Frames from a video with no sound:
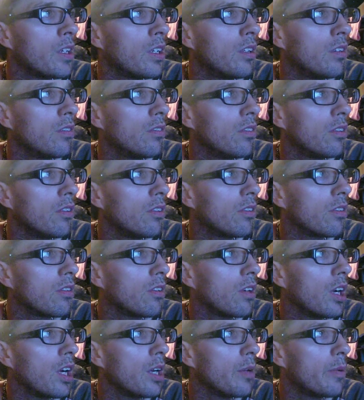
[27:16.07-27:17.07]

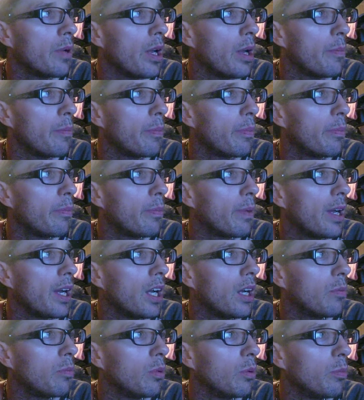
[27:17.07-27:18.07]
Subscribe at
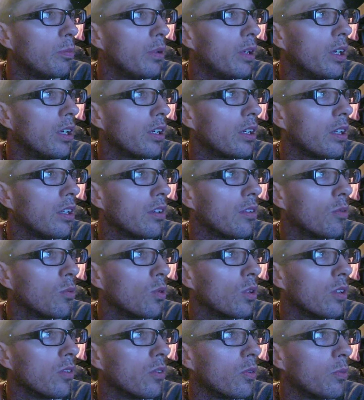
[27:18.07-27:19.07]
Apple Podcasts,
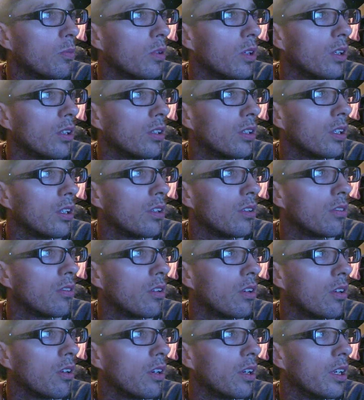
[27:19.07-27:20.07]
wherever podcasts
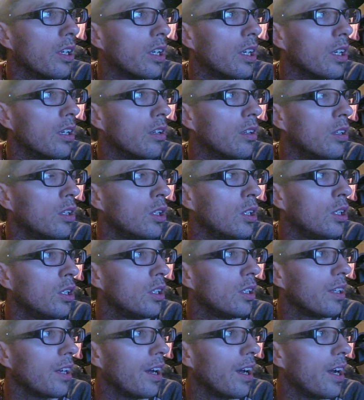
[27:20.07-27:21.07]
are at.
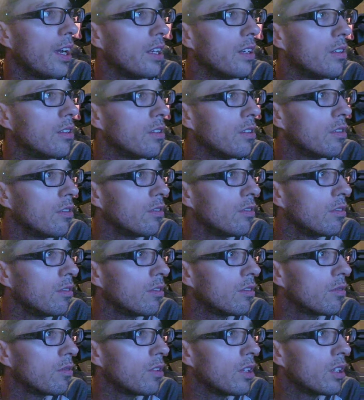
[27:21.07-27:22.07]
Yeah, iTunes,
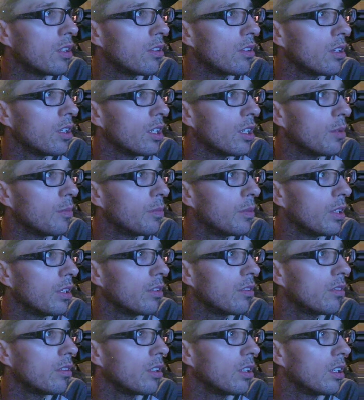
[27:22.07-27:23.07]
Red Sea update
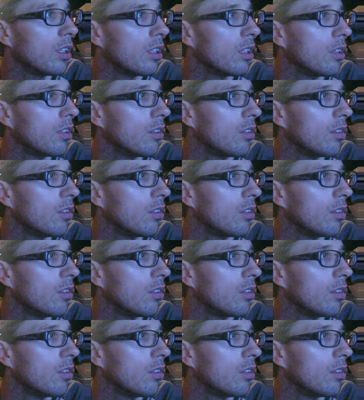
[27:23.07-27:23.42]
saying